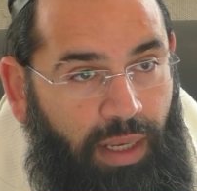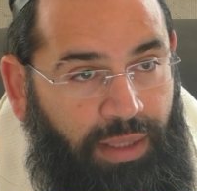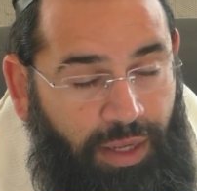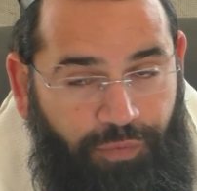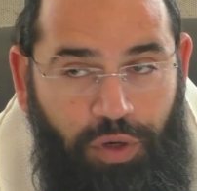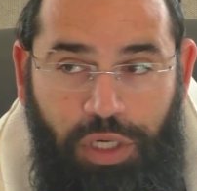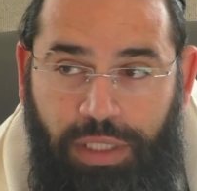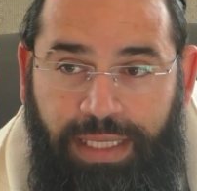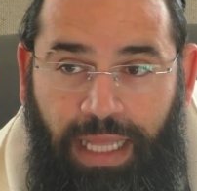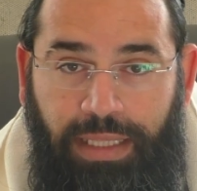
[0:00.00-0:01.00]
and therefore you
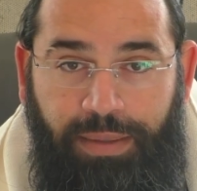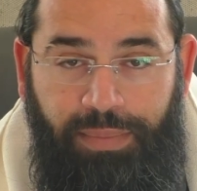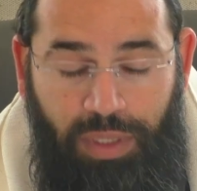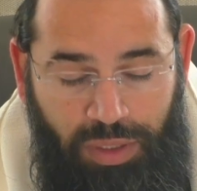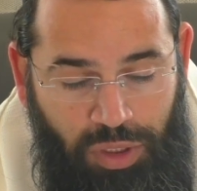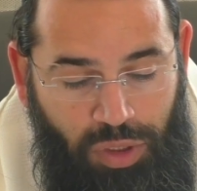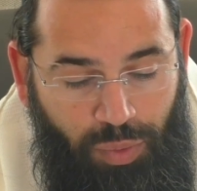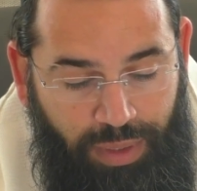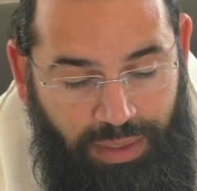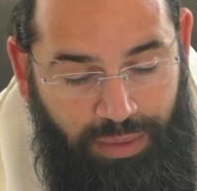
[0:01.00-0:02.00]
could tell them to
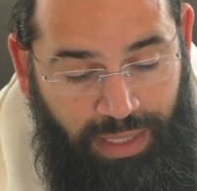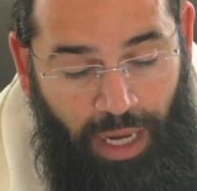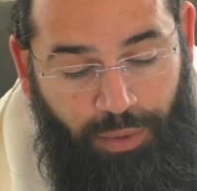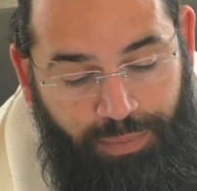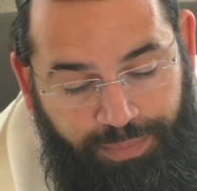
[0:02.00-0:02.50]
do it. Now,